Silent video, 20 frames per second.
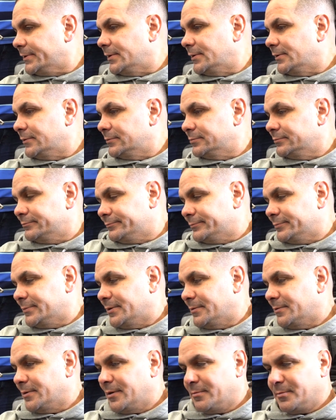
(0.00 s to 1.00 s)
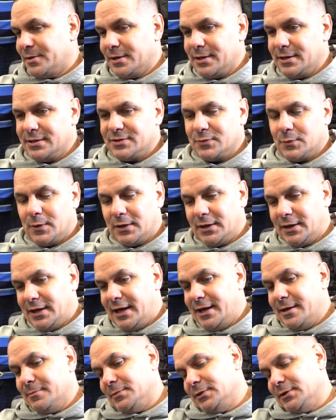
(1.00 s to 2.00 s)
know, I mean, he swung the
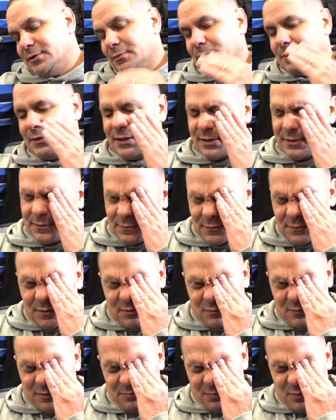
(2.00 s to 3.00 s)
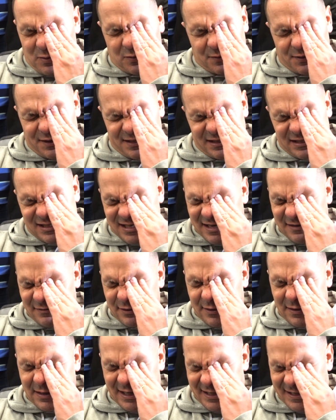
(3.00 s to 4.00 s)
game a little bit. What did we pull within
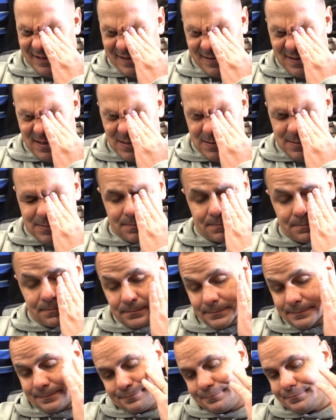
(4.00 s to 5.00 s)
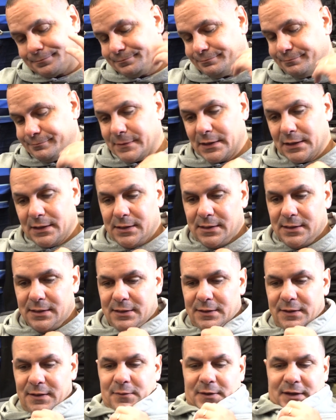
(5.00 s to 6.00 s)
seven right there? And
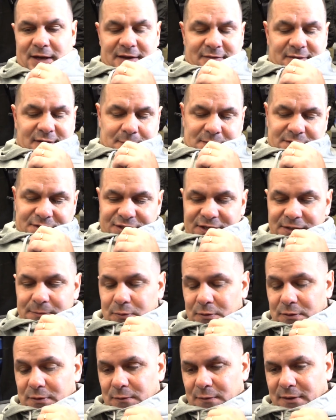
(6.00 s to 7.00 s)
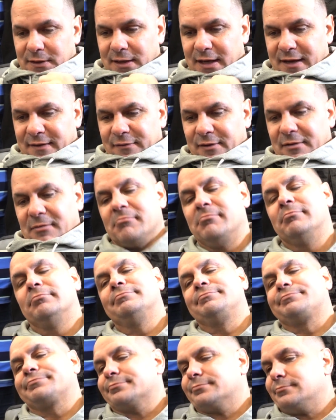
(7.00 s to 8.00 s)
then we gave up a cheap one. We gave up
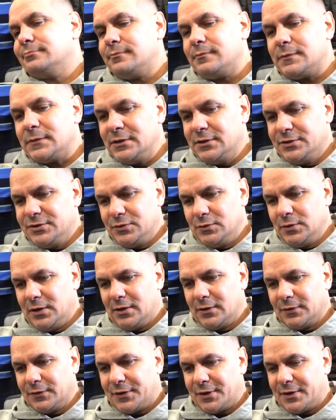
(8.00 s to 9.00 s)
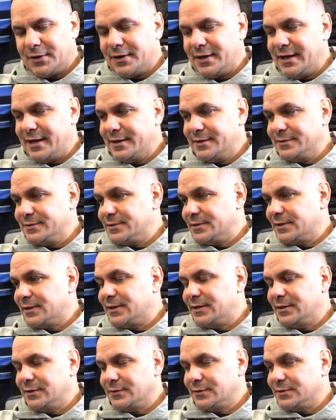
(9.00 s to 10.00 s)
two long third downs that
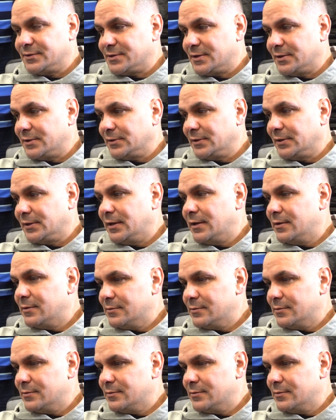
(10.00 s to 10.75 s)
killed us early.